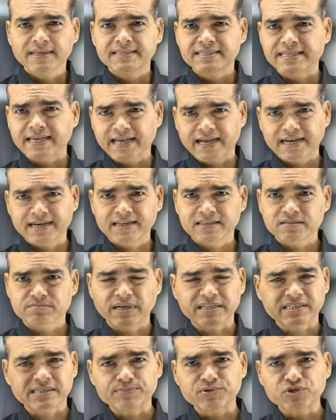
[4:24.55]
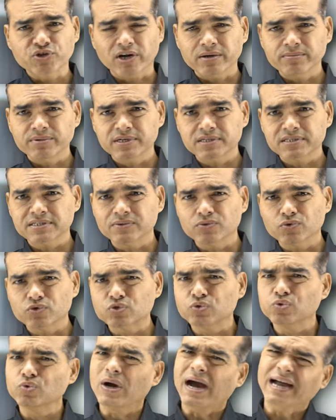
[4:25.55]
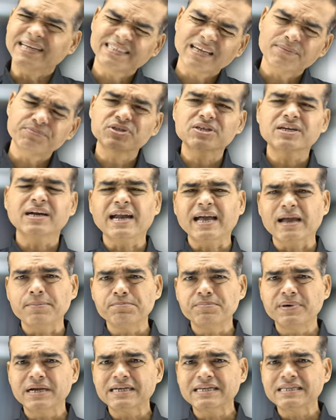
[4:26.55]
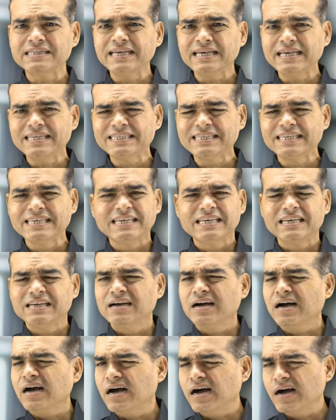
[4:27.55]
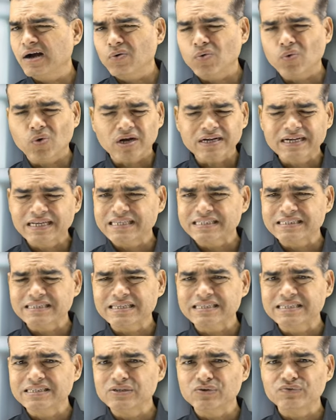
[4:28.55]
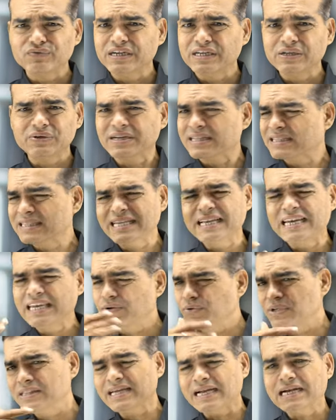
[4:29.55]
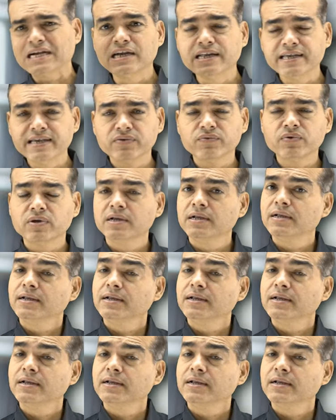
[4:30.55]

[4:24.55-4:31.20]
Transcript: Second is my subscribers, those who are subscribed, but they, what is this new video? Nothing new in that leave.